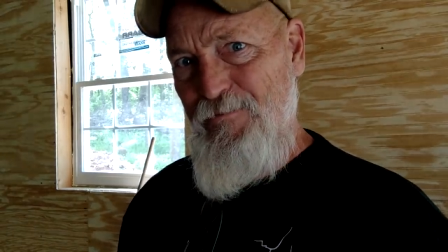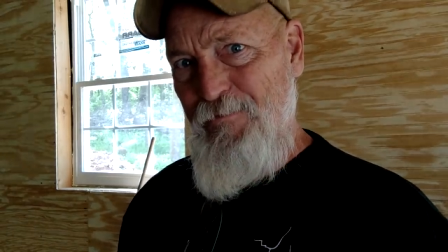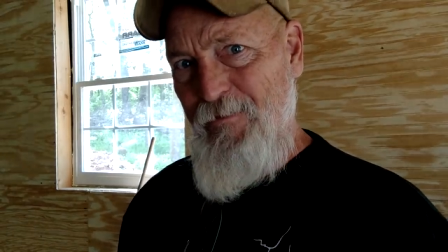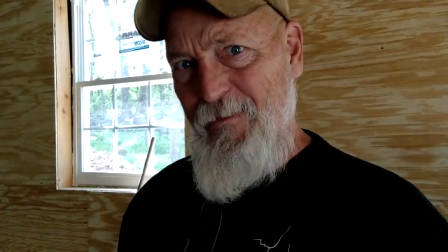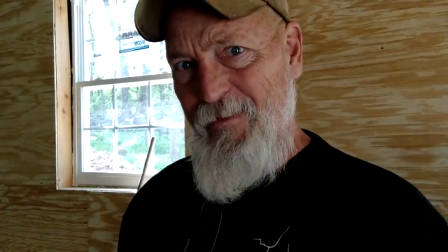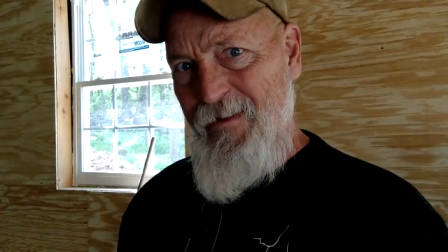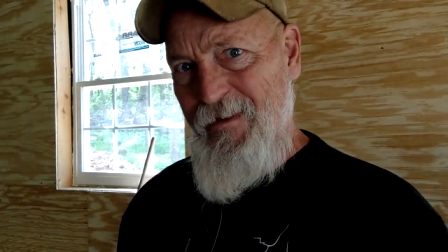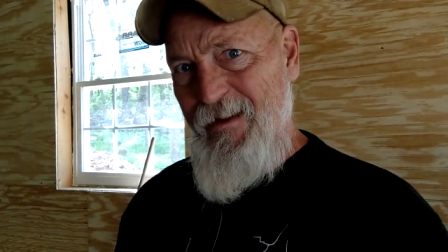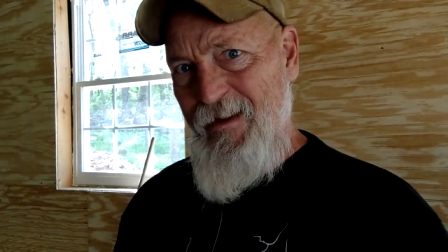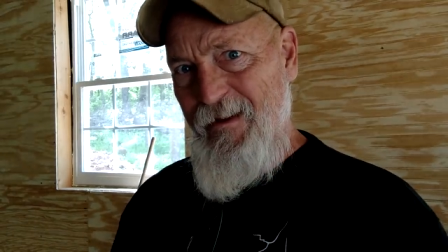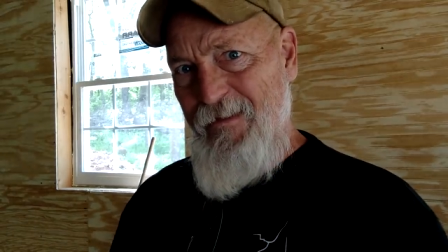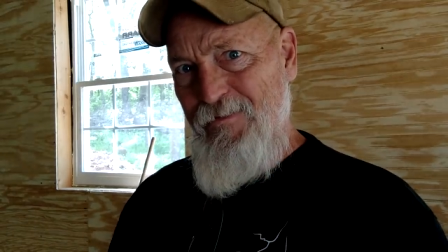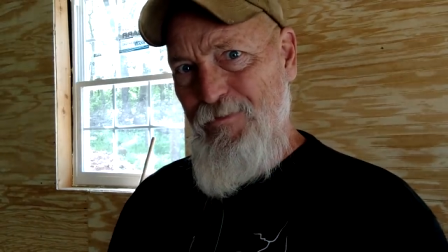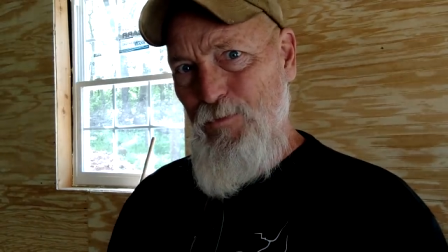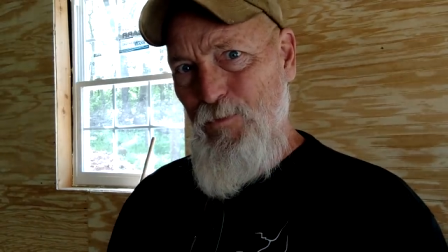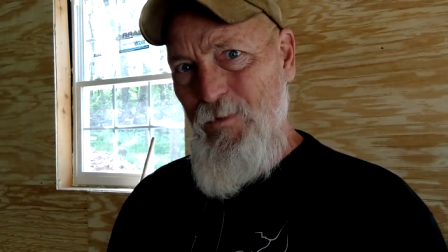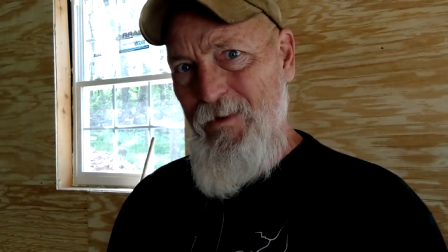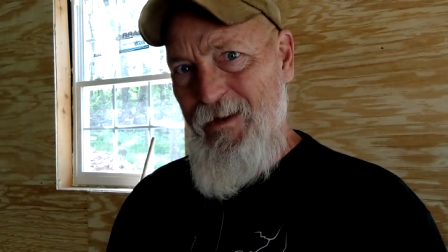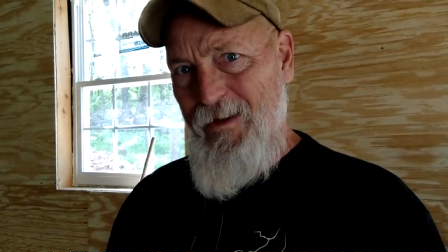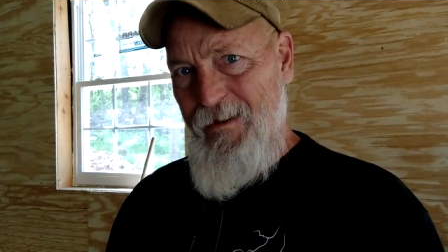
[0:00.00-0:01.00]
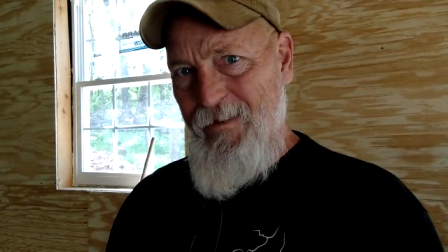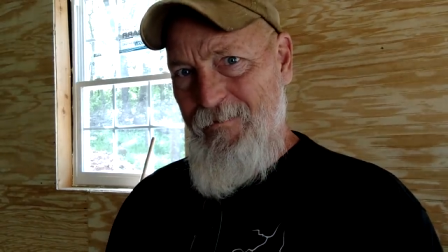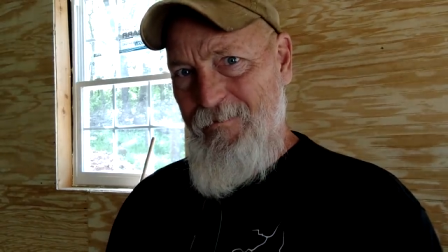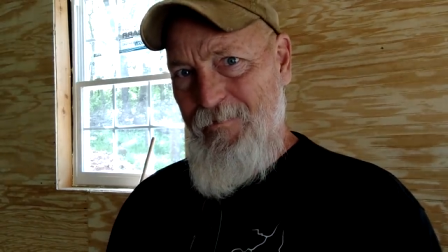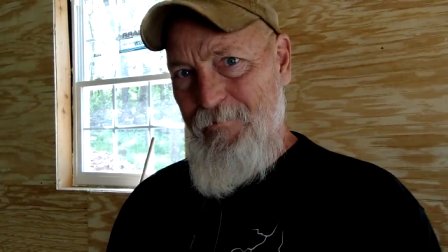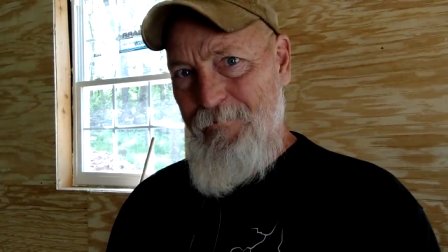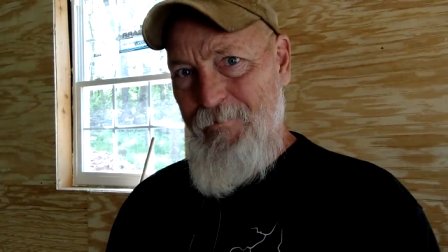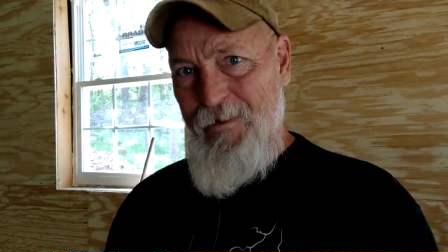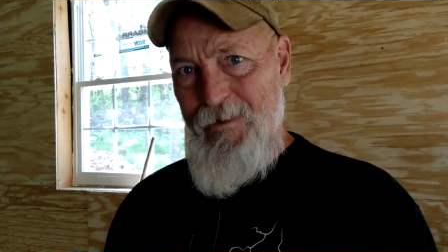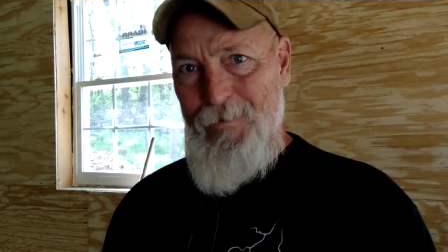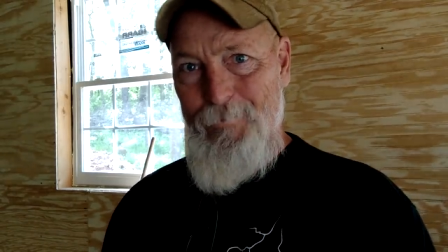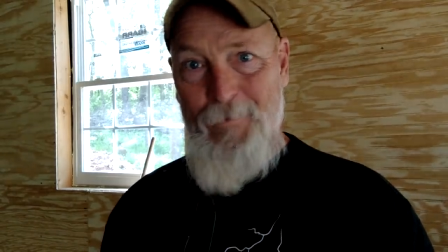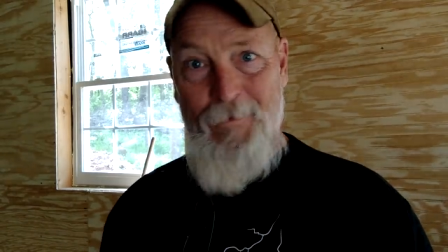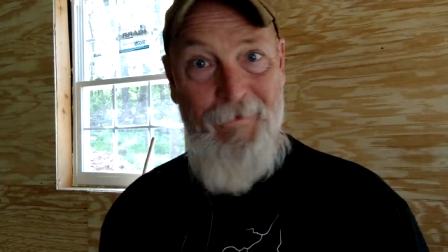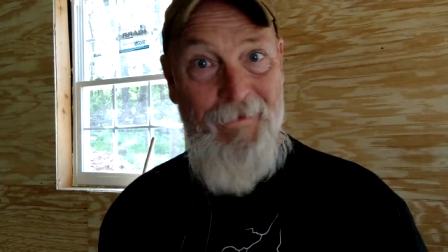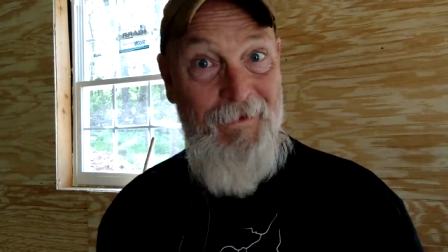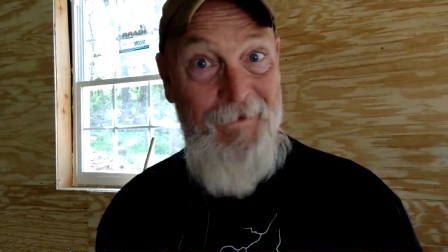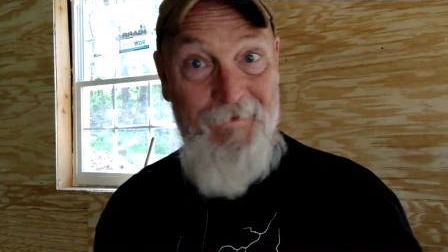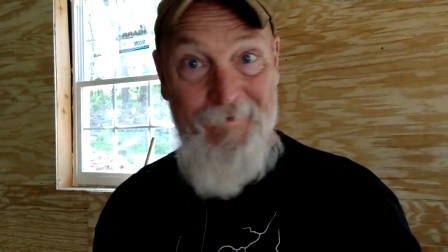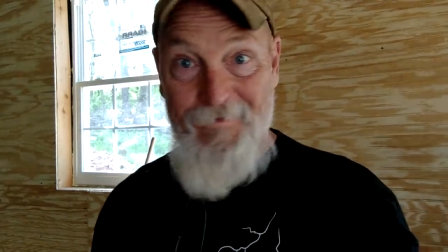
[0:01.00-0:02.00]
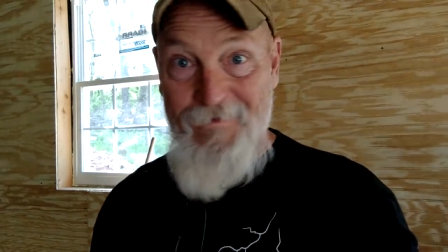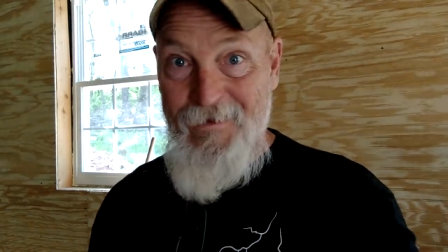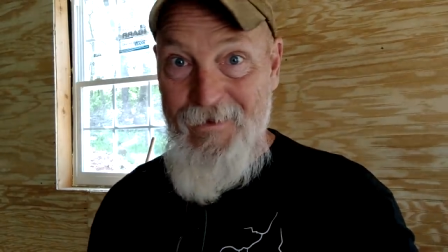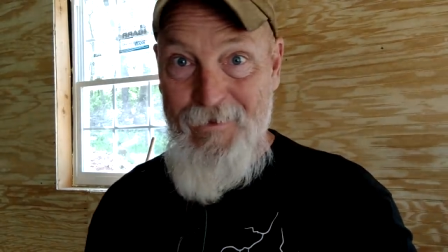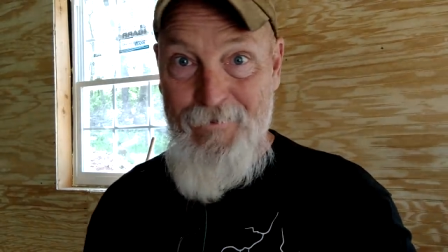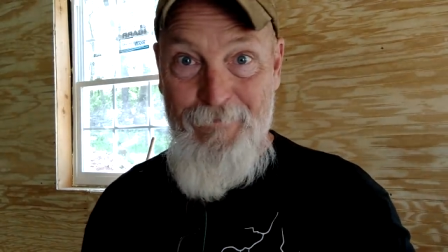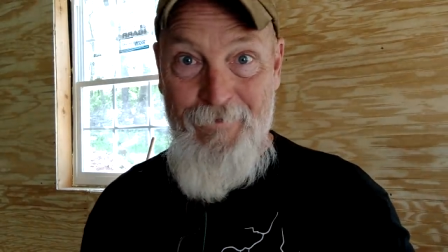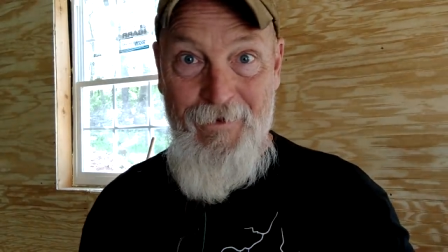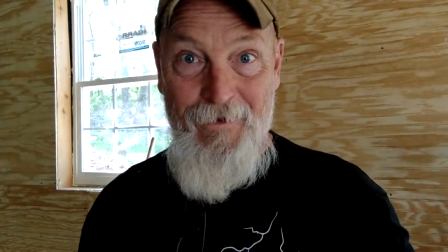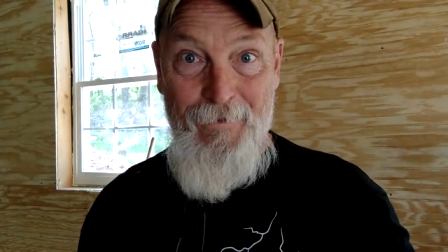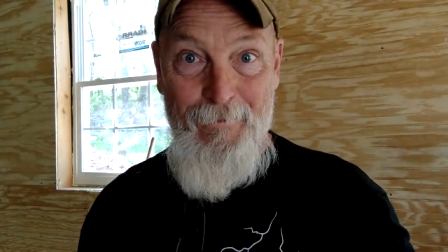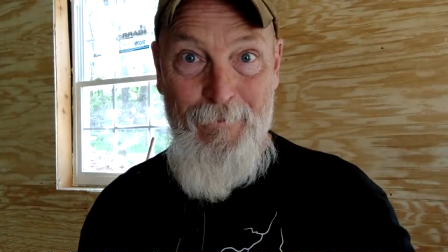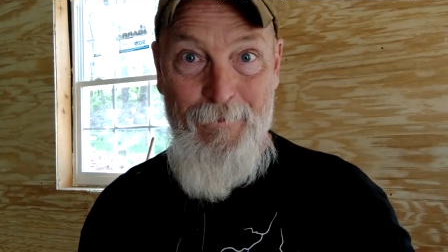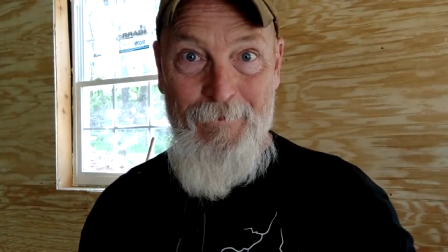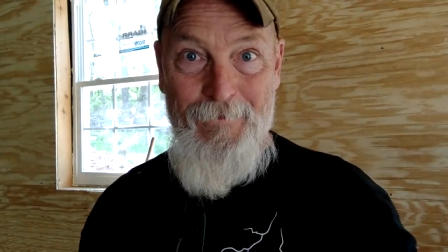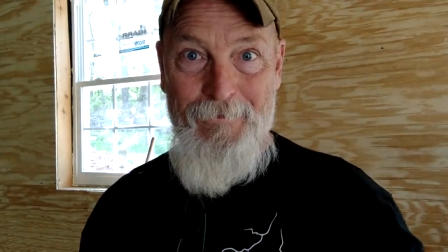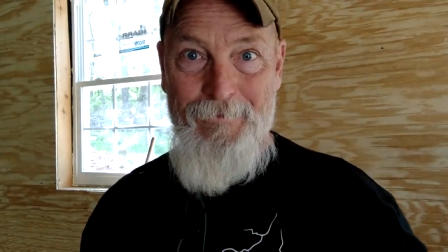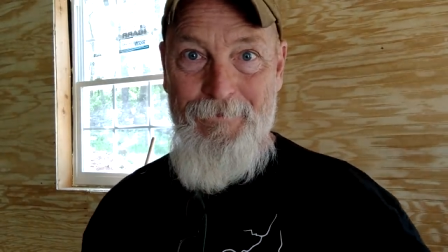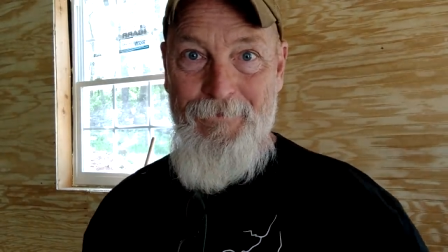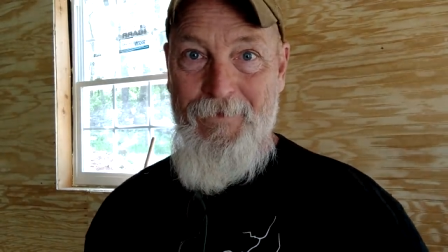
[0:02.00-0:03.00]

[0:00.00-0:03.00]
For the next week, it's available. Then it's not available.